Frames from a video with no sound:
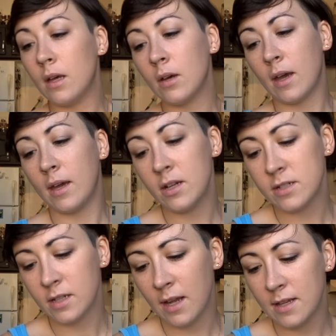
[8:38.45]
Okay,
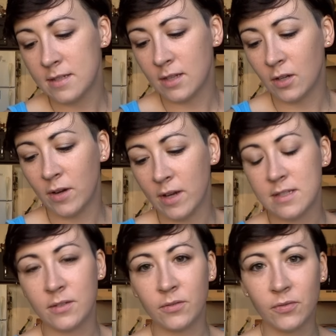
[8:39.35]
here's a nice
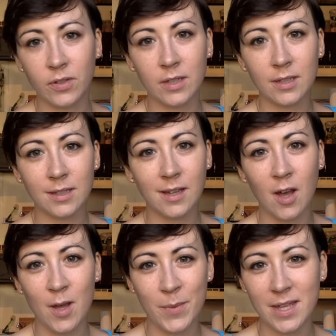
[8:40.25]
aggressive
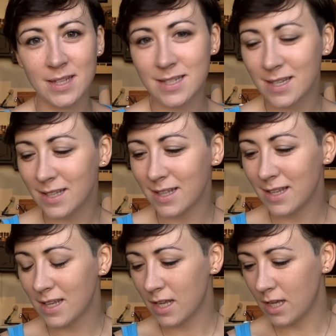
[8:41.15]
comment
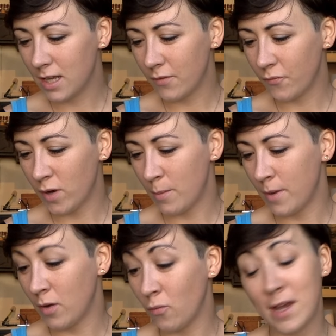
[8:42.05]
from
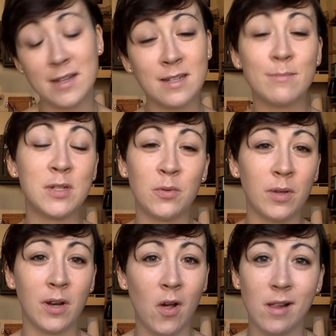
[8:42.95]
a random
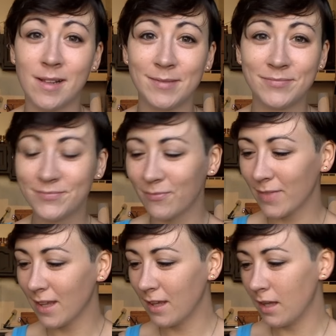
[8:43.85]
do-it-all.
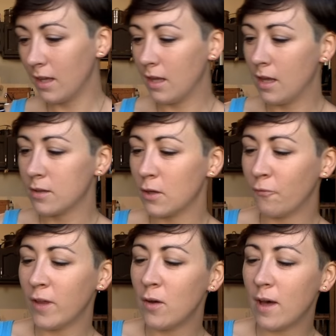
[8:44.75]
The
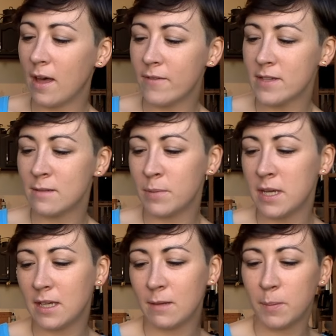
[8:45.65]
flow hive isn't
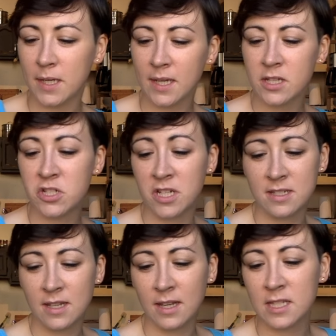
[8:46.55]
beekeeping, it's
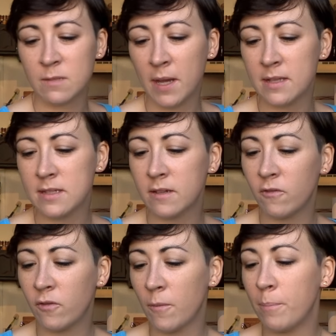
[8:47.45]
just an
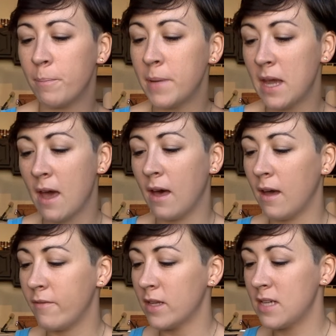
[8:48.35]
expansive
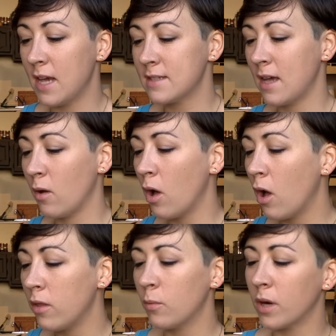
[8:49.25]
beehive that takes out
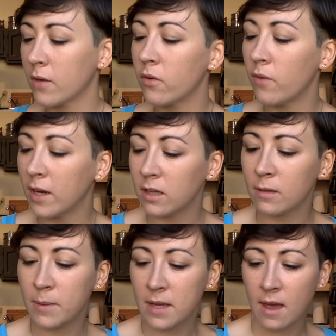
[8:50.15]
all the work of a
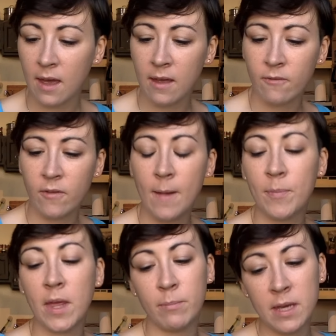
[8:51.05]
regular beehive,
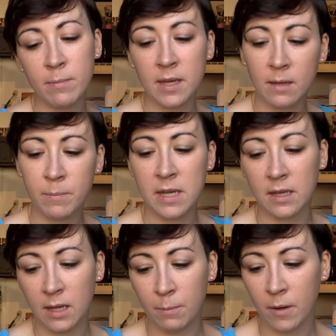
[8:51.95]
and me being a
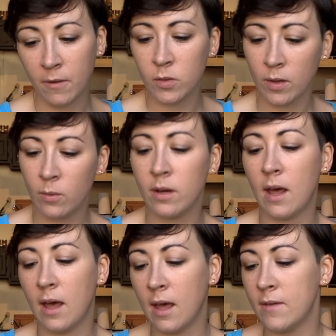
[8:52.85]
beekeeper of 21
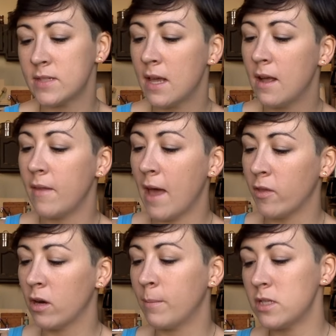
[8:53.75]
hives,
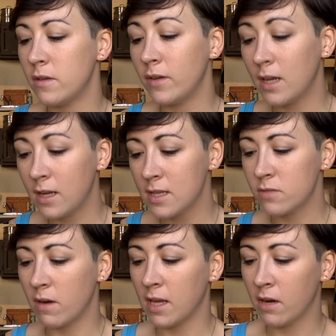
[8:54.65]
gather a bunch of
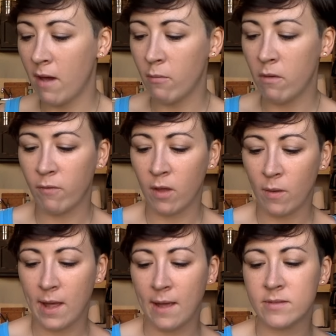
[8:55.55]
idiots running around with
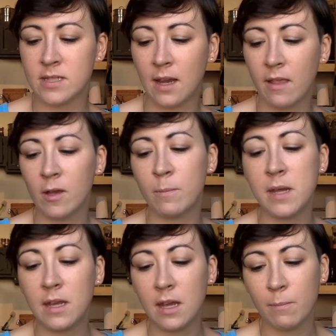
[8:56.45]
flow hives thinking they're
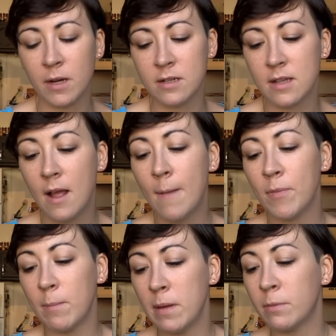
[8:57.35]
beekeepers,
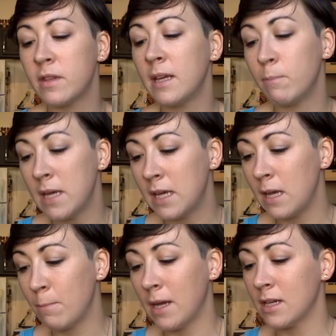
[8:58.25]
and people think
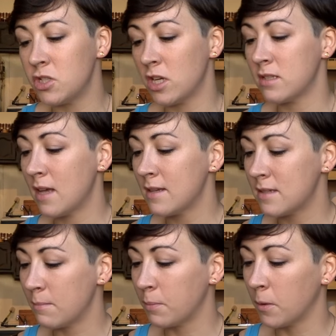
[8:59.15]
beekeeping is just that
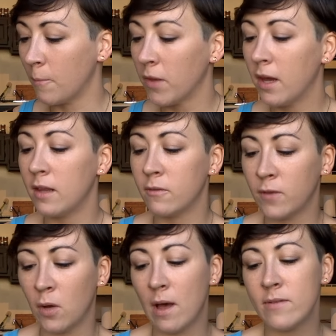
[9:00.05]
simple, and the
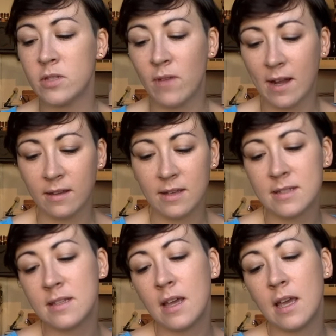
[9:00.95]
flow hive is
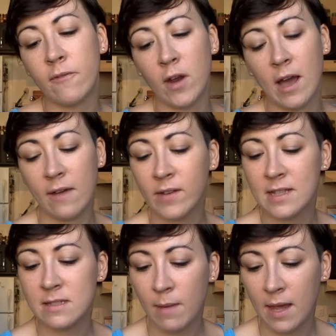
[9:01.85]
reckless. If your hive
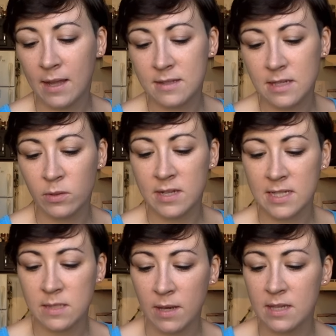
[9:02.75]
gets mites, it will
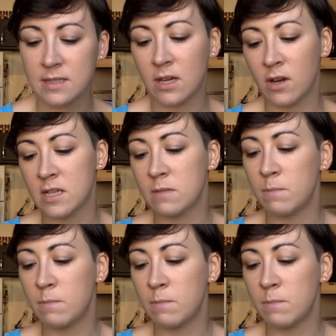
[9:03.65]
decimate serious